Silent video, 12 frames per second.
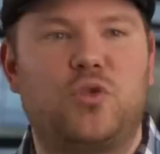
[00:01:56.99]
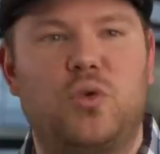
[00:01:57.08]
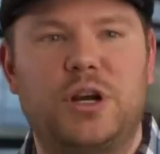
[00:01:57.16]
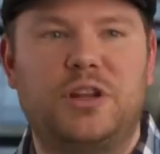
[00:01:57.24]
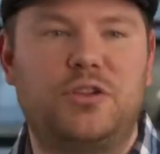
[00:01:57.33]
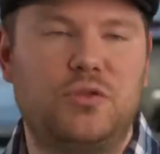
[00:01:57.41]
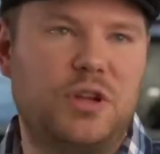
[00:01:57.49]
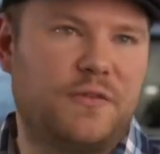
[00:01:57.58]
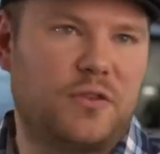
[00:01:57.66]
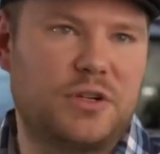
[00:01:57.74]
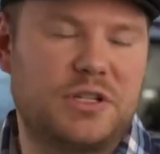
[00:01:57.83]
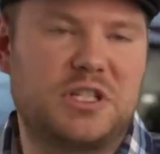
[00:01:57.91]
22
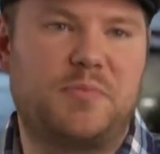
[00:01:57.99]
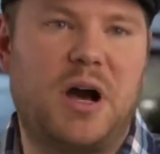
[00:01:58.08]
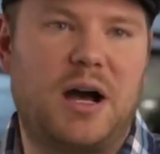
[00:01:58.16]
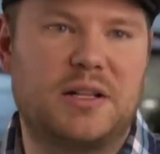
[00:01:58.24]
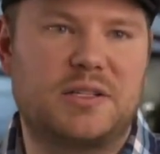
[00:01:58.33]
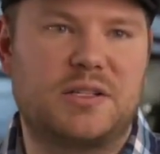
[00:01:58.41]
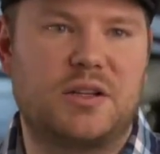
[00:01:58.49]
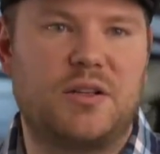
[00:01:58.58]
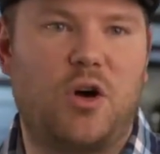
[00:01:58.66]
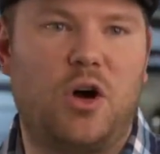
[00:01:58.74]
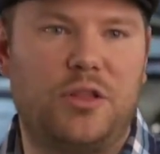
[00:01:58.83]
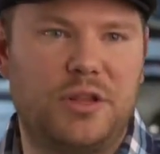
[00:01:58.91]
different spots
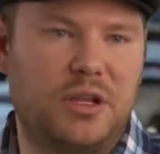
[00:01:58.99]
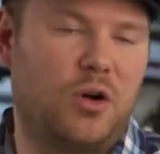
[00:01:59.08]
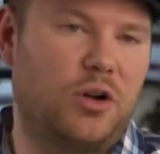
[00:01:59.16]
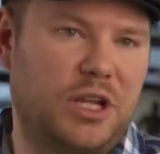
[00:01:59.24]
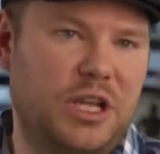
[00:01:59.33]
on